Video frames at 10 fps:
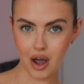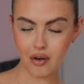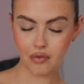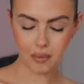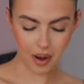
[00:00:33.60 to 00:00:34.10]
I'm
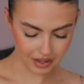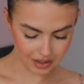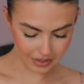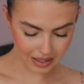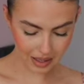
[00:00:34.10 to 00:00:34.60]
off with
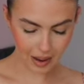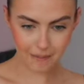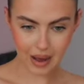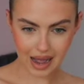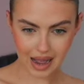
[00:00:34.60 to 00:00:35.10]
possibly
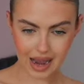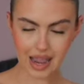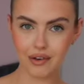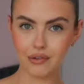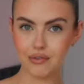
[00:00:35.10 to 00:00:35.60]

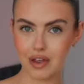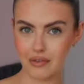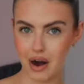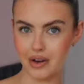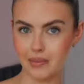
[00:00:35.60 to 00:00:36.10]
my
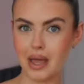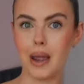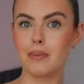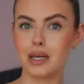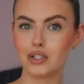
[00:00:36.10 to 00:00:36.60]
favorite item that
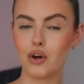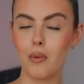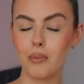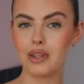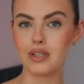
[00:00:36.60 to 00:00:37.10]
I picked
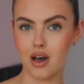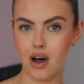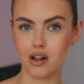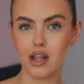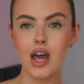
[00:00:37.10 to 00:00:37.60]
up in this
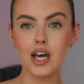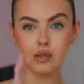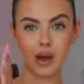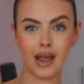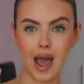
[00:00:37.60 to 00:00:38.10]
haul.
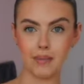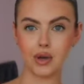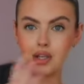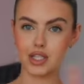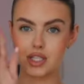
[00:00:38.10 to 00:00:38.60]
So I am
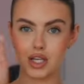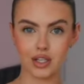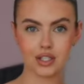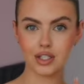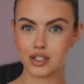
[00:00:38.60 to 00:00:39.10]
gonna
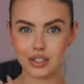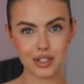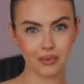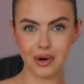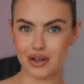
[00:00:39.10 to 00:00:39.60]
insert
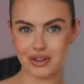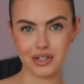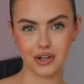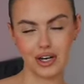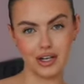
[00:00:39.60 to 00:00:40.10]
somewhere on the
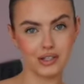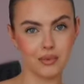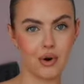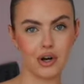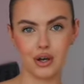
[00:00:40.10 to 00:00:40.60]
screen
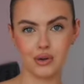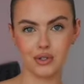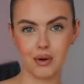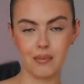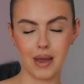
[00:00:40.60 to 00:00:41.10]
some more
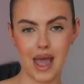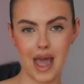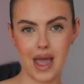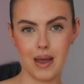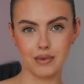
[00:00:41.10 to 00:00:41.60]
close-up
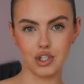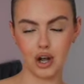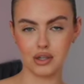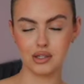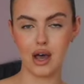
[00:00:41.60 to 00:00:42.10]

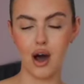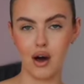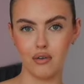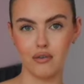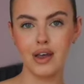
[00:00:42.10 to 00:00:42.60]
shots
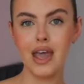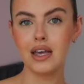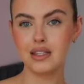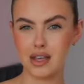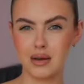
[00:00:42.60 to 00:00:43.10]
of
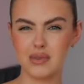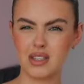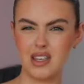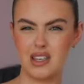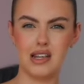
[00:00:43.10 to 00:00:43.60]
these items
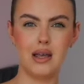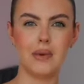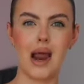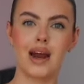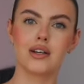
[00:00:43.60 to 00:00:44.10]
because it is a little
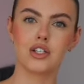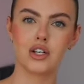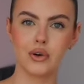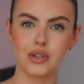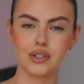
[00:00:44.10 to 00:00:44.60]
bit hard to
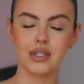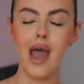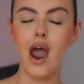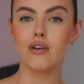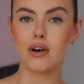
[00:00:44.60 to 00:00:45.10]
show you
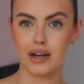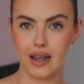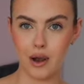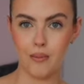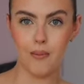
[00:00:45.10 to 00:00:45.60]
right now.